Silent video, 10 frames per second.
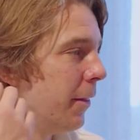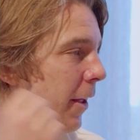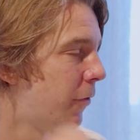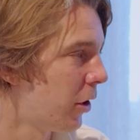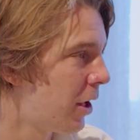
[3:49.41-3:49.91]

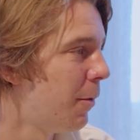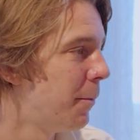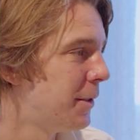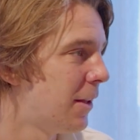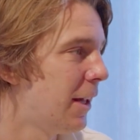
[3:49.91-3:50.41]
They've got a
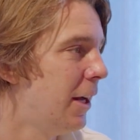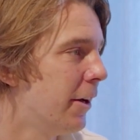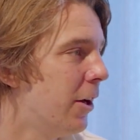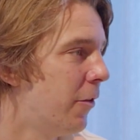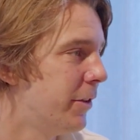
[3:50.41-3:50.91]
commitment to the
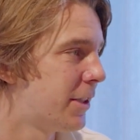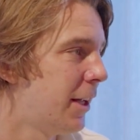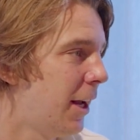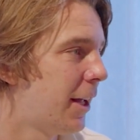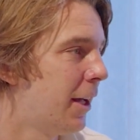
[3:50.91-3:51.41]
area,
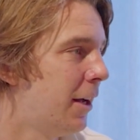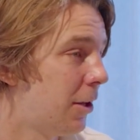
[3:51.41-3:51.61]
obviously like a